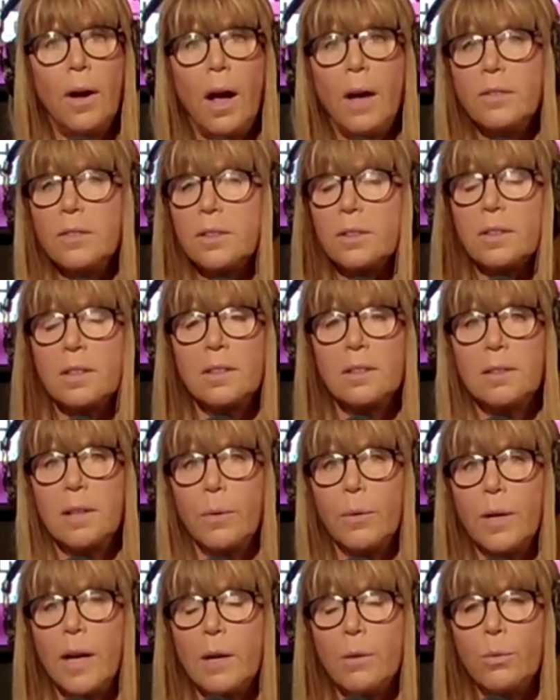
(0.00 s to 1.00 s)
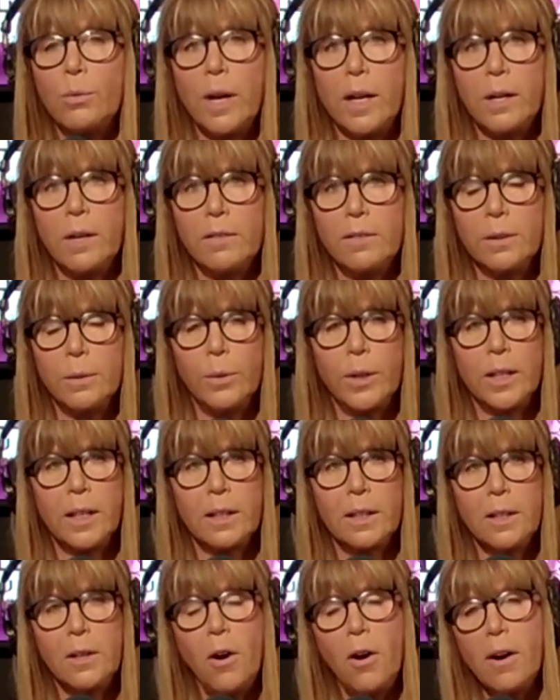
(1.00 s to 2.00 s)
I was just going to say, when I read over the
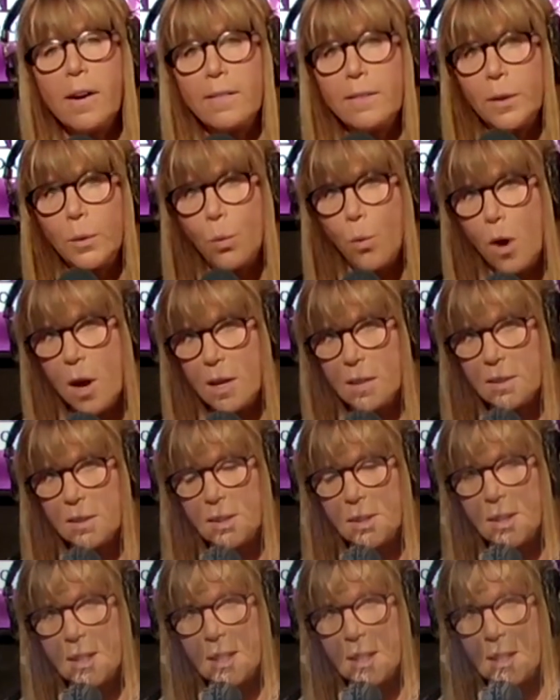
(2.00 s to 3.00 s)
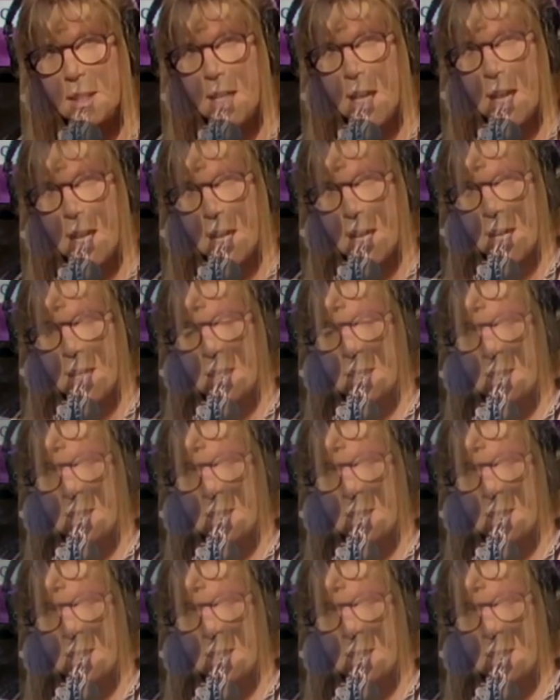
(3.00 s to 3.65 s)
weekend that Harvey Weinstein had it.